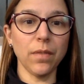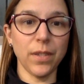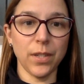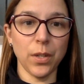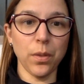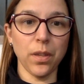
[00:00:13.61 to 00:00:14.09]

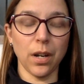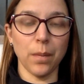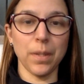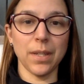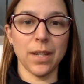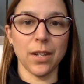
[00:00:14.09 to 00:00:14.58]

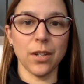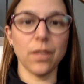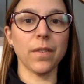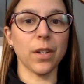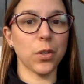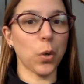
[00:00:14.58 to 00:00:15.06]
Physiotherapy Center,
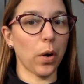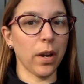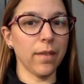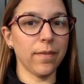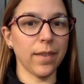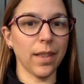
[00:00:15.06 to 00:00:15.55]

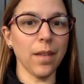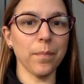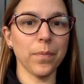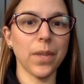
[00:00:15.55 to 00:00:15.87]
Victoria Phillip.